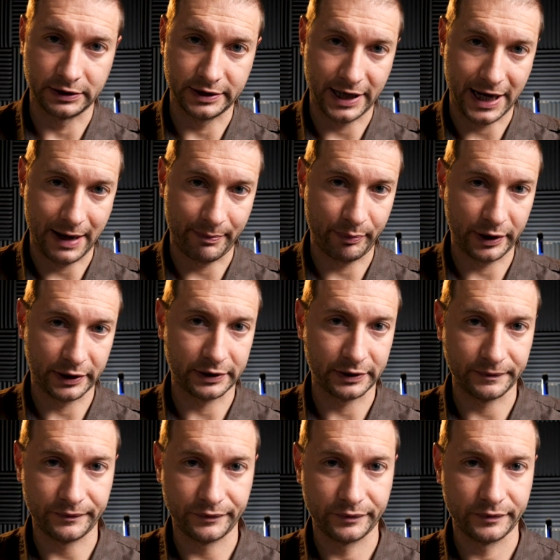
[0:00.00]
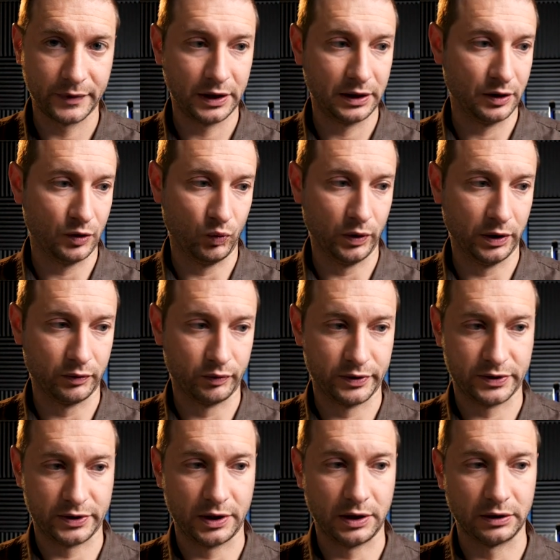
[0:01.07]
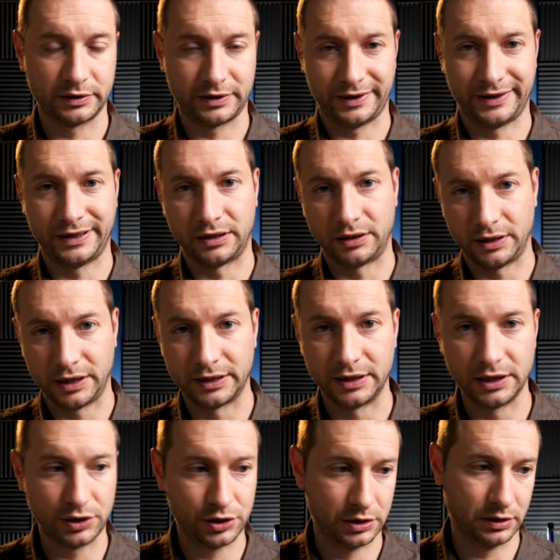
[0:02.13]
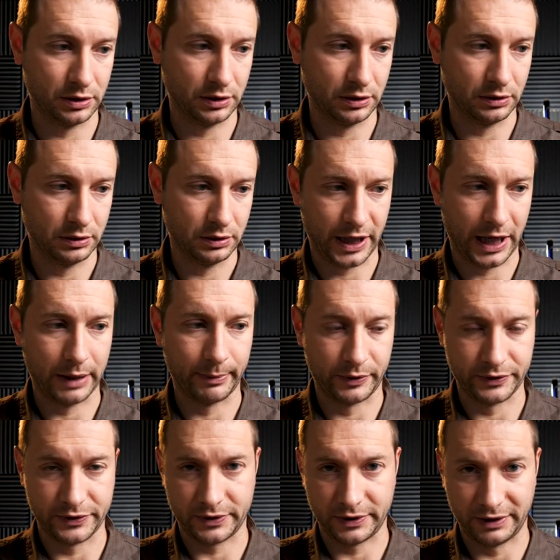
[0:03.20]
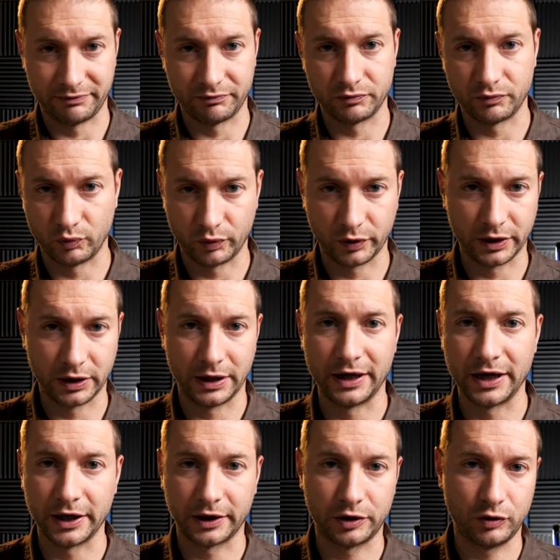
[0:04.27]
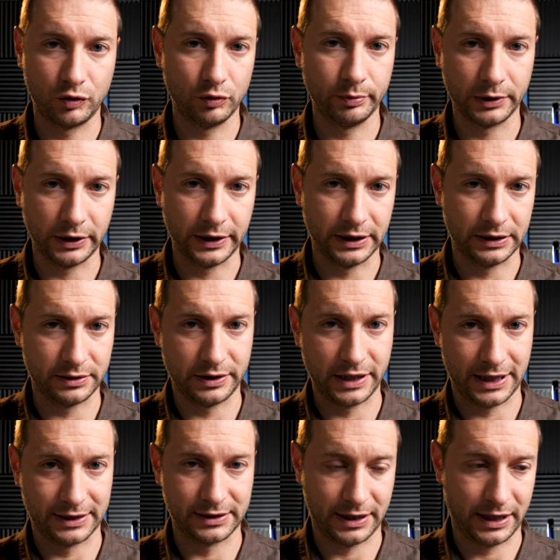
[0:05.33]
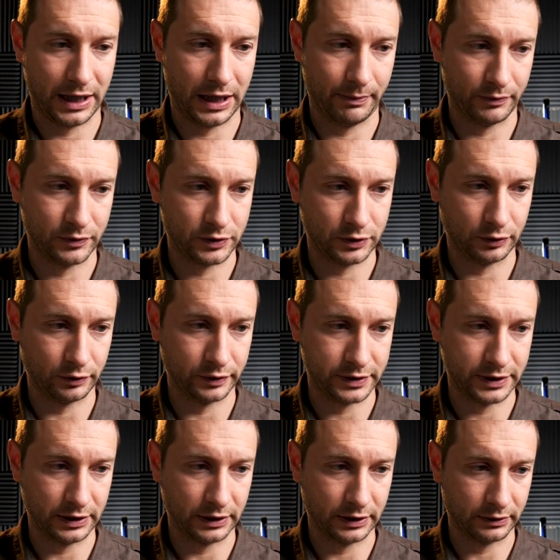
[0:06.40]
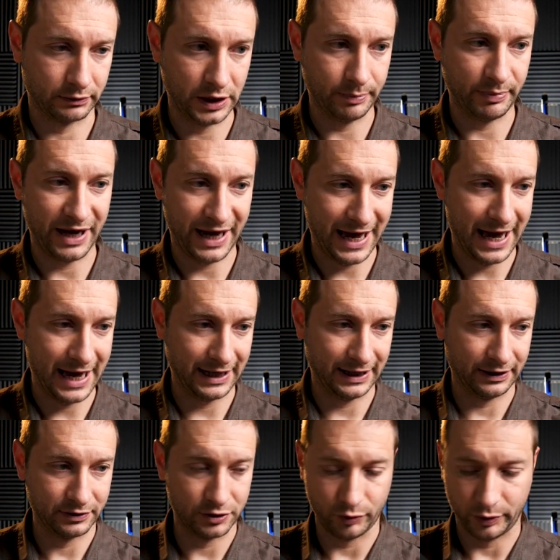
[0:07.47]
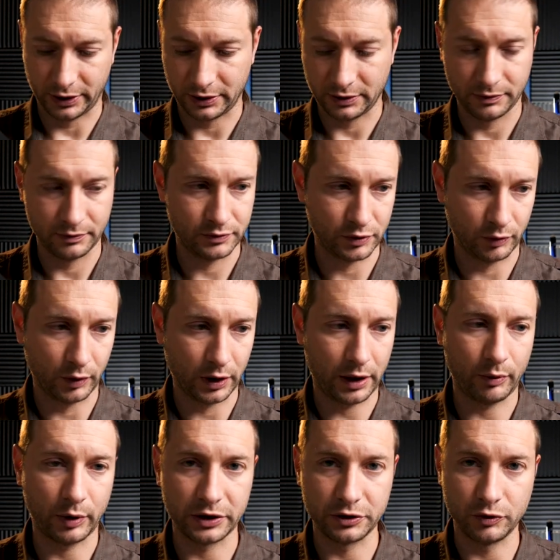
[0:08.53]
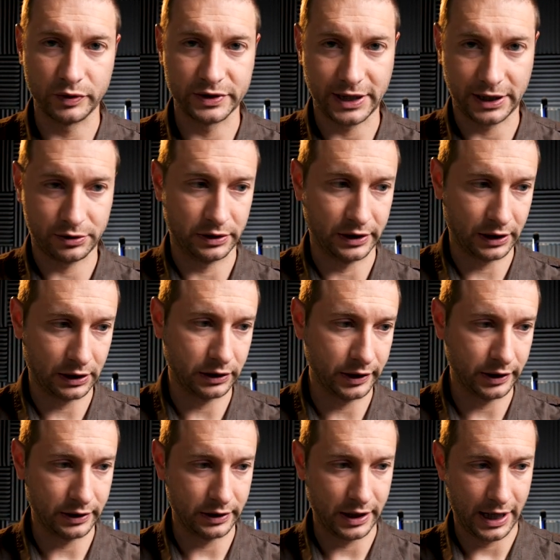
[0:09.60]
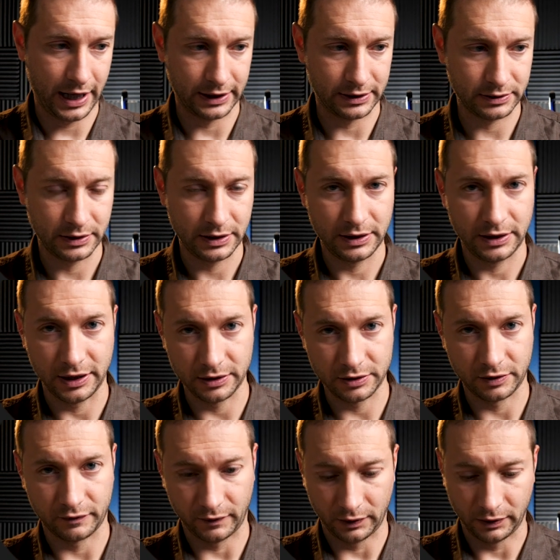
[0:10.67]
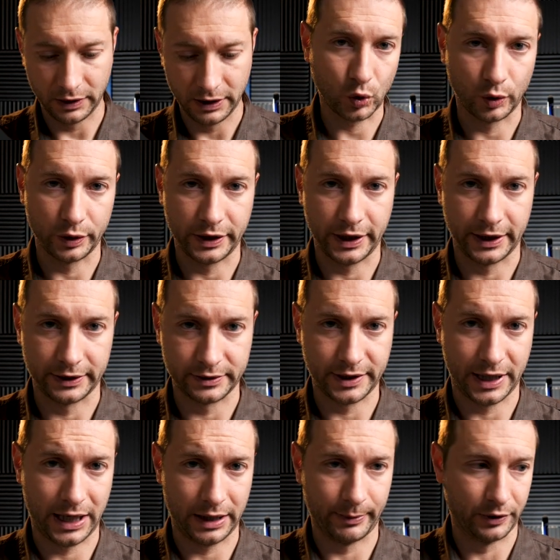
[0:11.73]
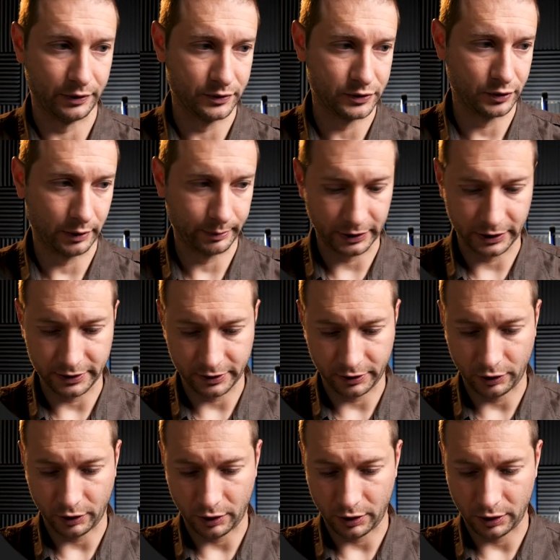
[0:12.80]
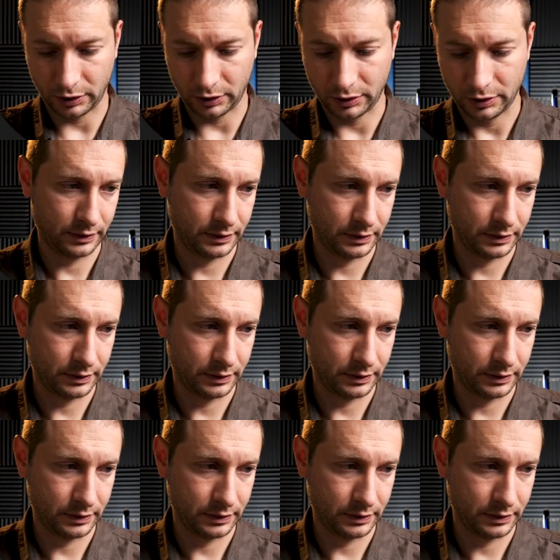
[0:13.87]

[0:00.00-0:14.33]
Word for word: the tab button will result in additional timers, and we're gonna accumulate that time, so it's gonna keep adding to it. So what I wanna do is actually clear that interval or that timer. So I'm gonna call